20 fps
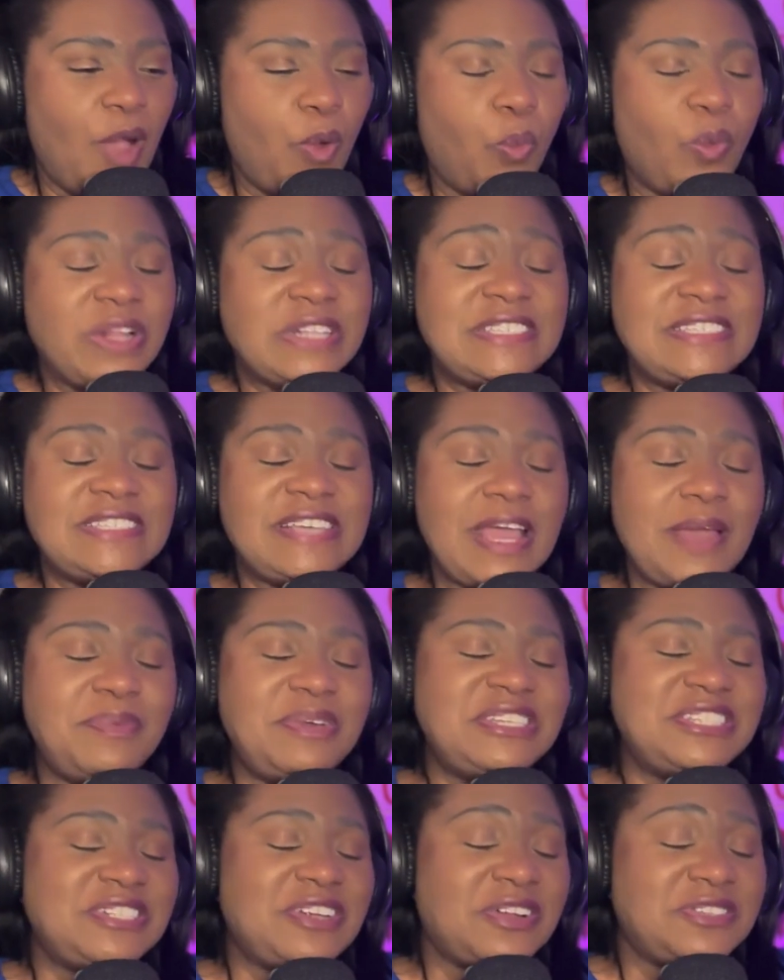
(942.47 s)
When
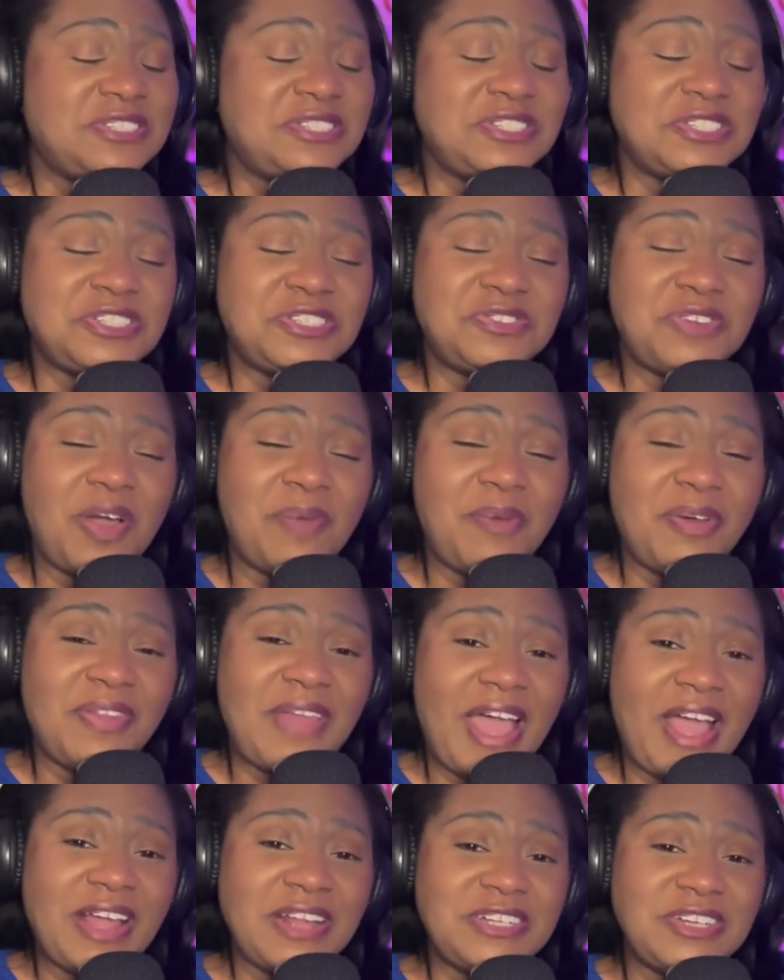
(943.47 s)
Sammy starts to strum on
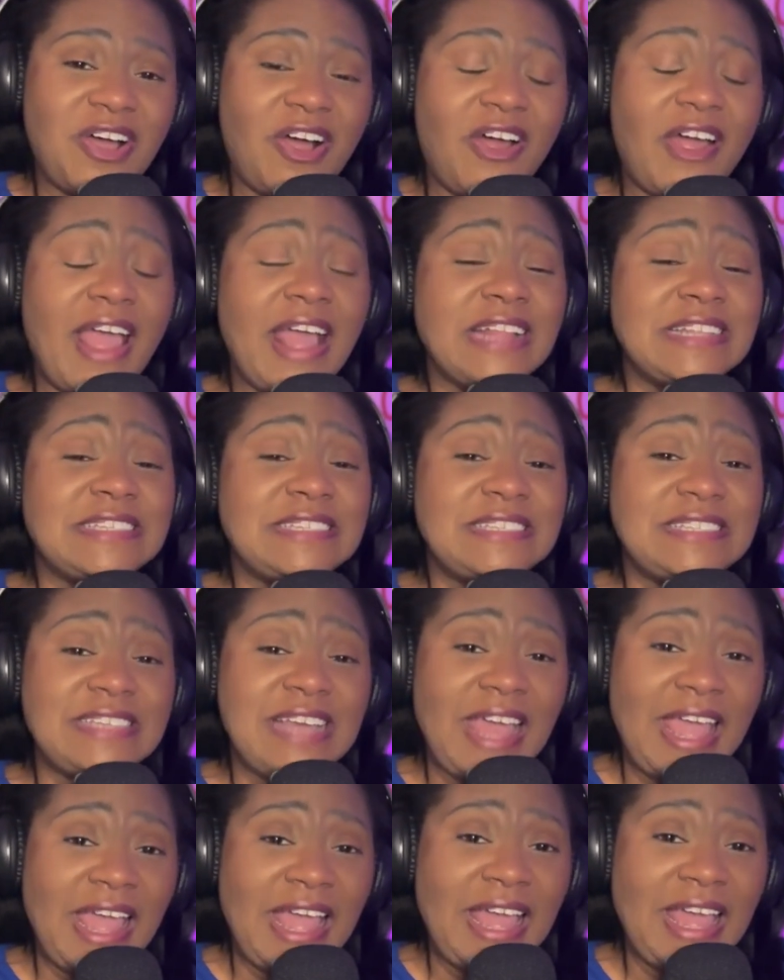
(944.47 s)
that guitar and
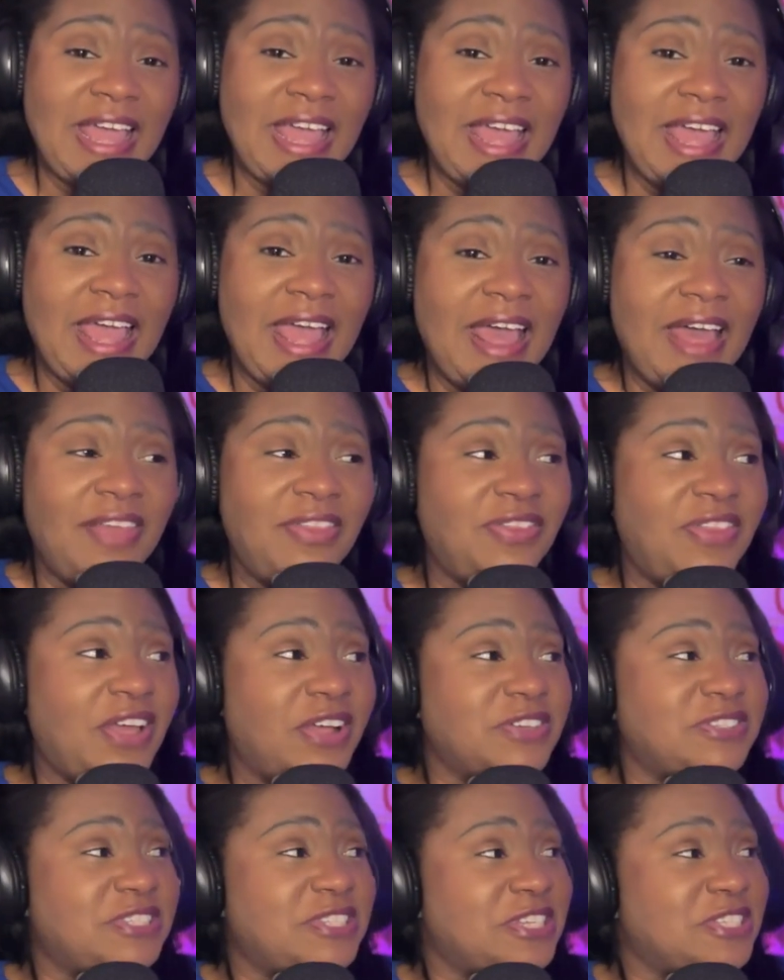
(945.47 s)
sing,
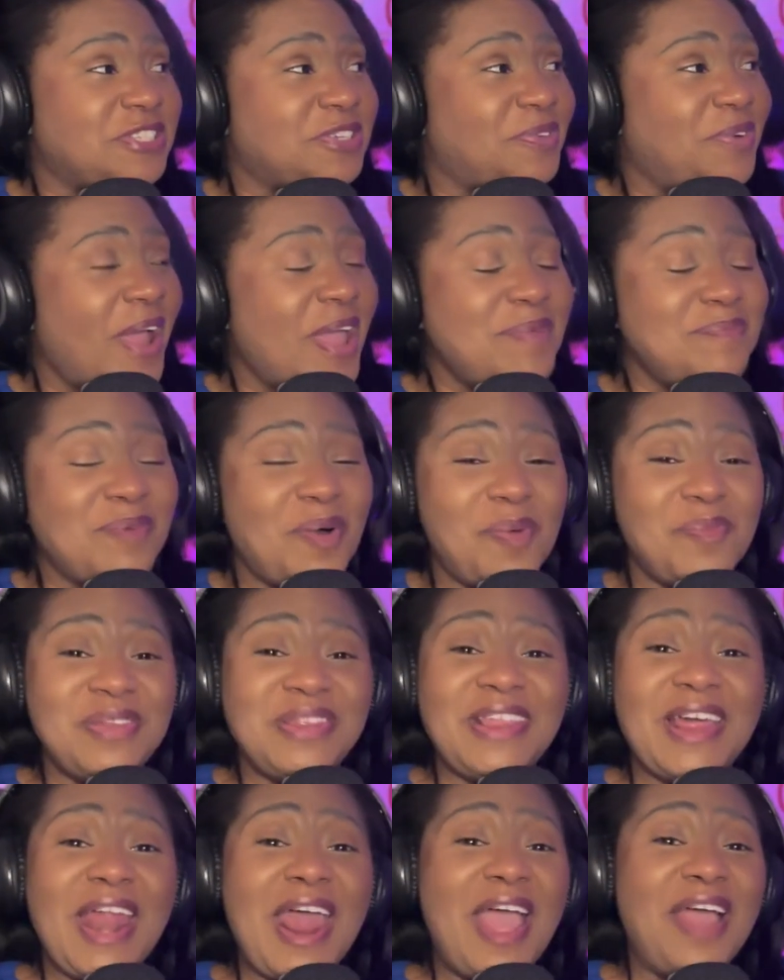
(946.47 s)
there's this great
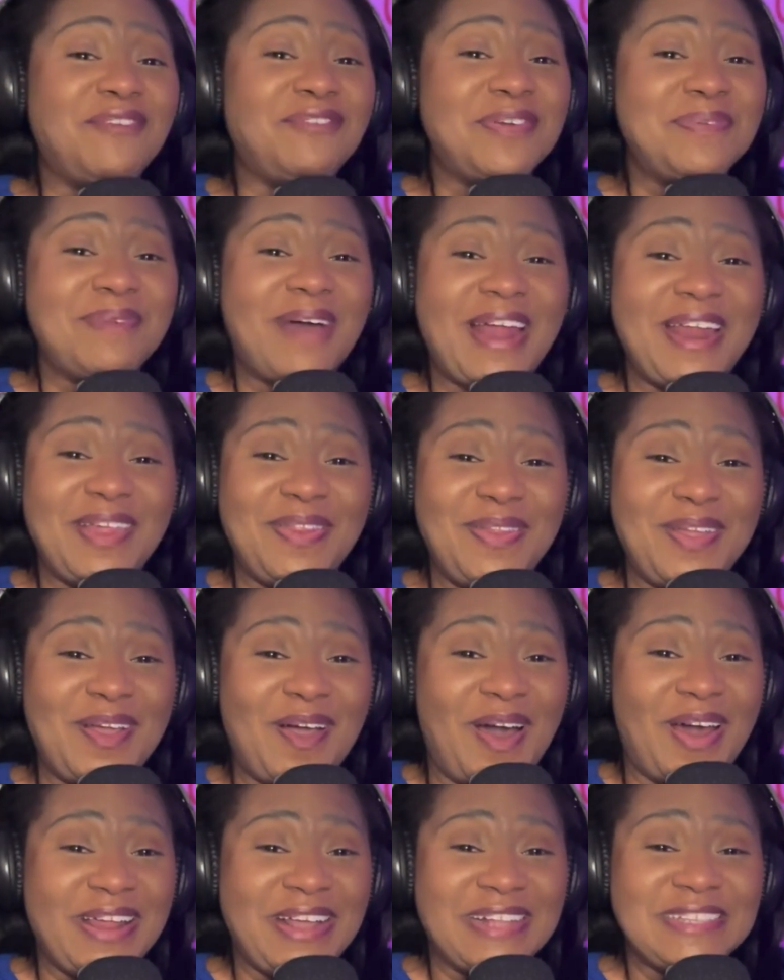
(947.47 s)
moment that everybody in the
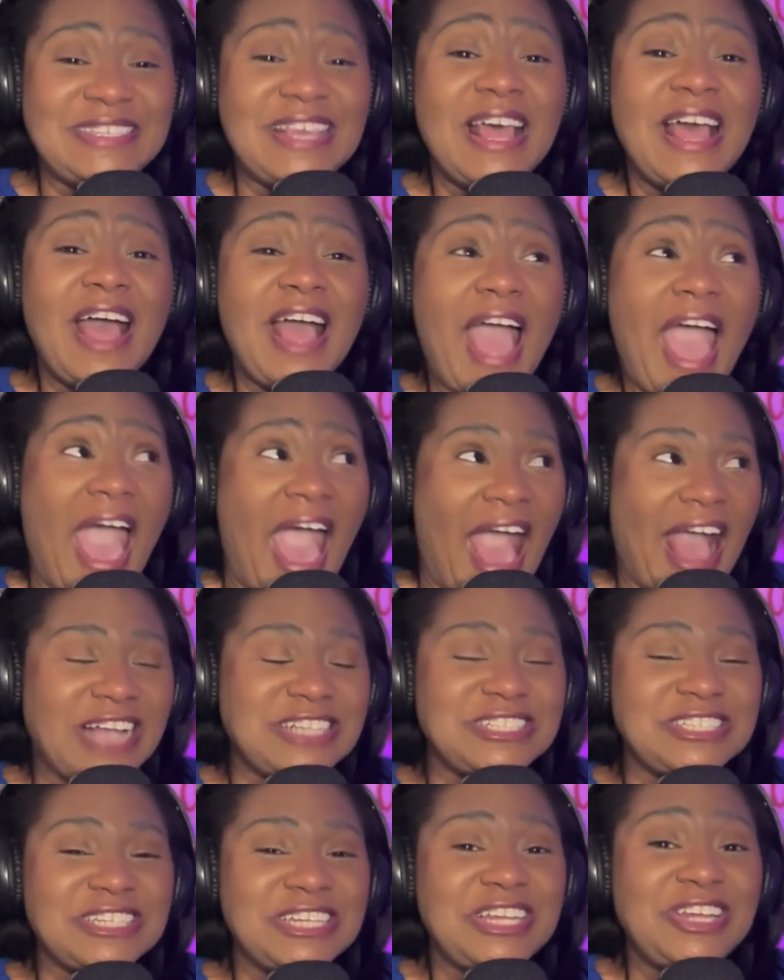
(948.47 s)
audience
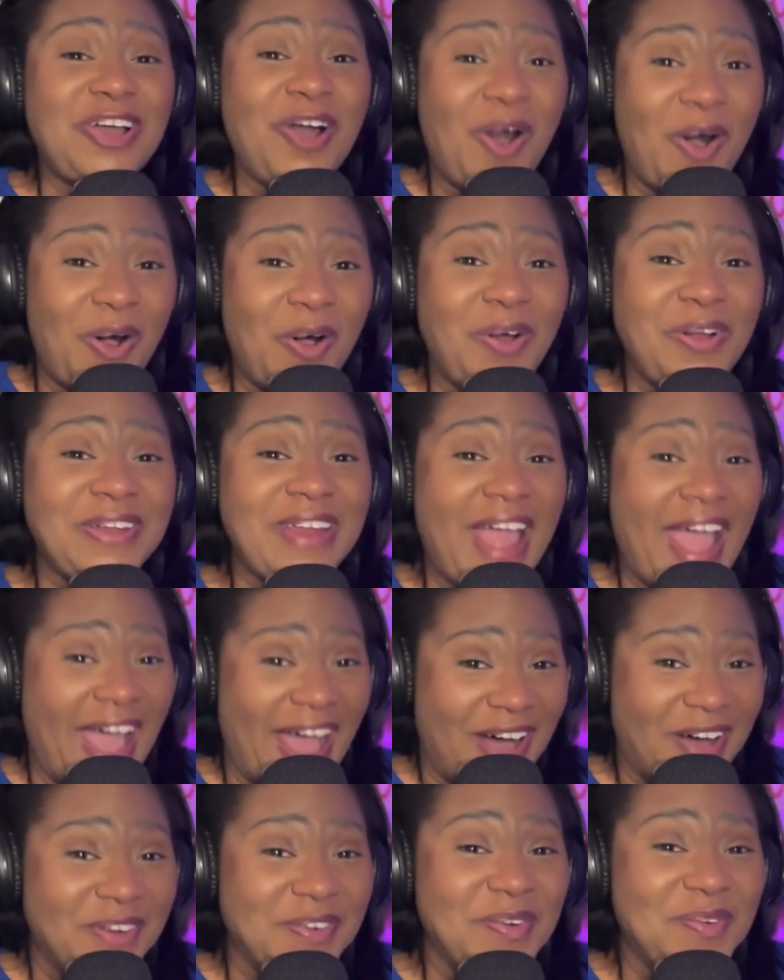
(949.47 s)
actually called
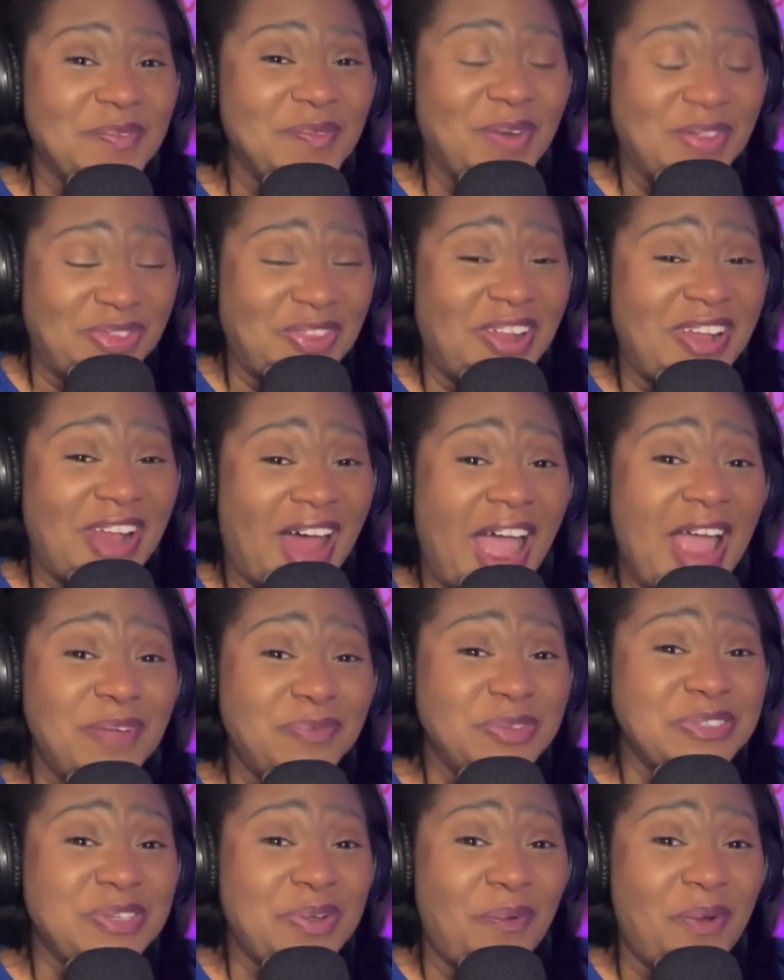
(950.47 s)
out what the
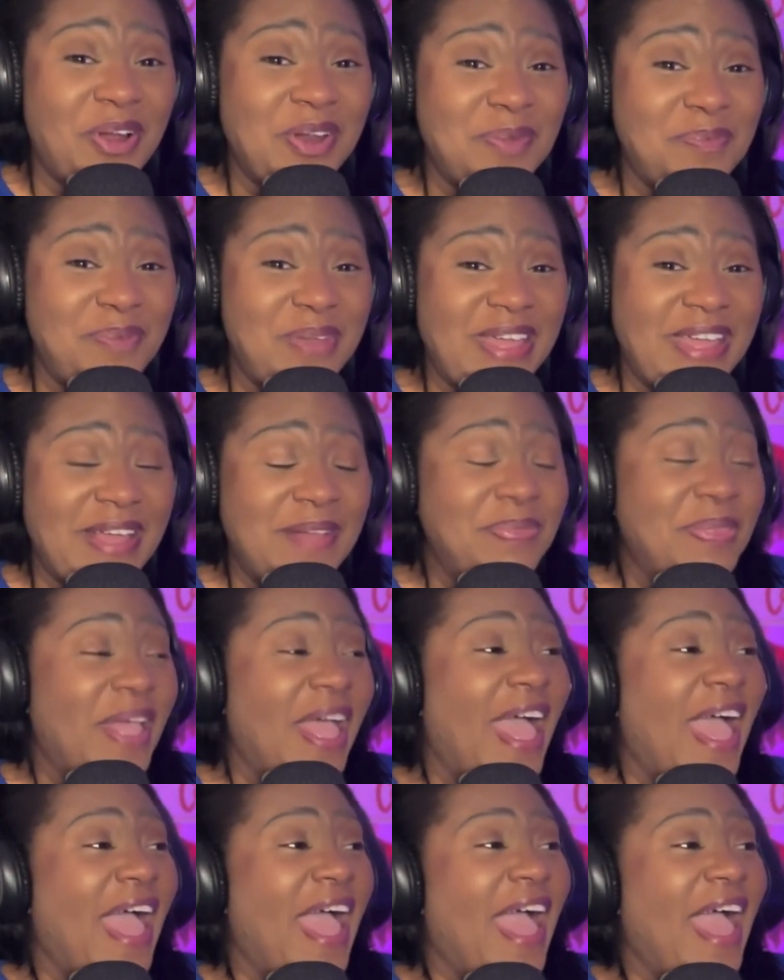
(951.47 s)
line was going to be.
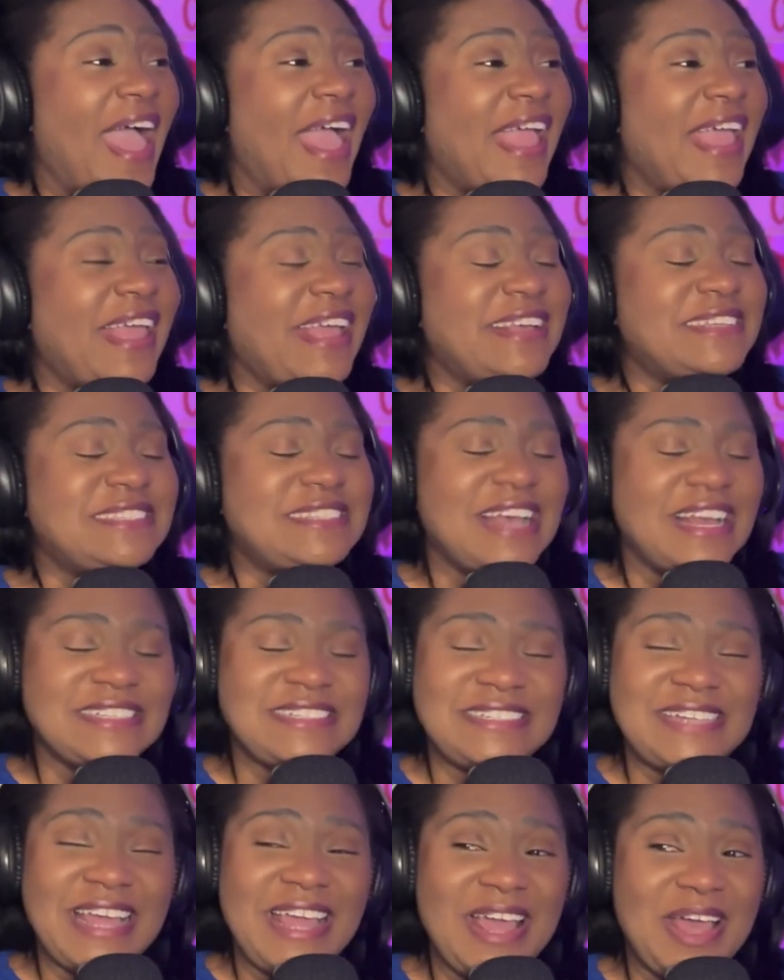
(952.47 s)
He
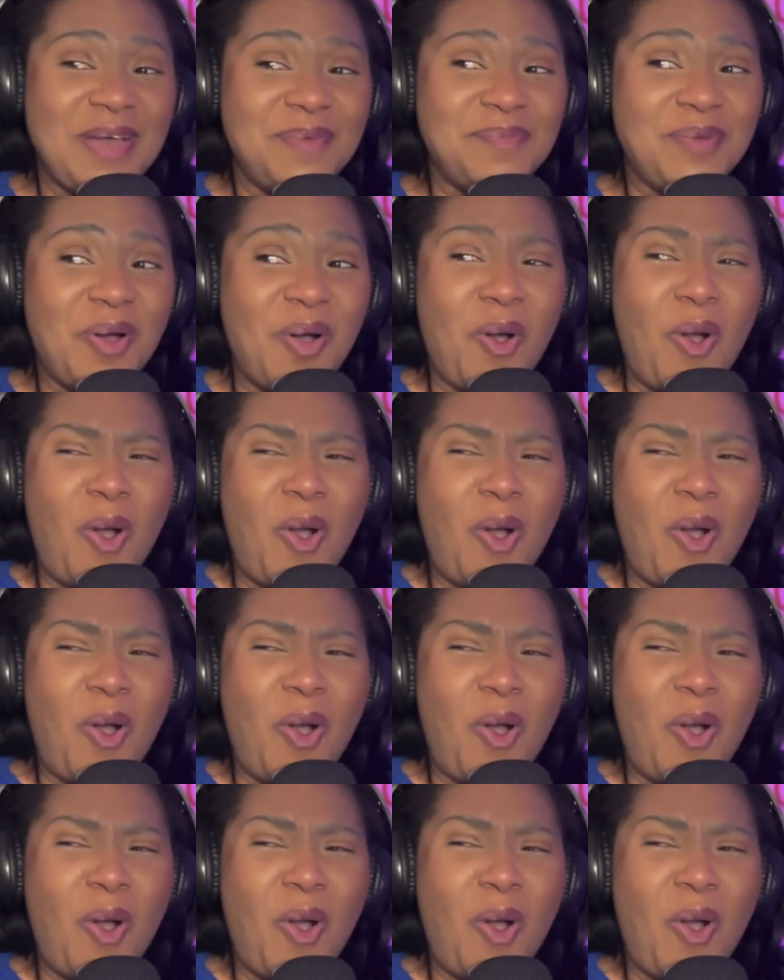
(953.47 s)
says to him,